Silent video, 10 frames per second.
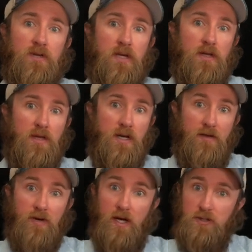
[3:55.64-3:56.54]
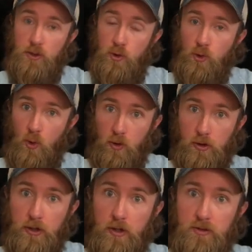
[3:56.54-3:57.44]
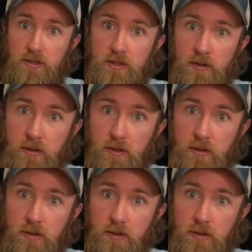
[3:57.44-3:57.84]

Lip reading: and then I've got 2 quarter notes.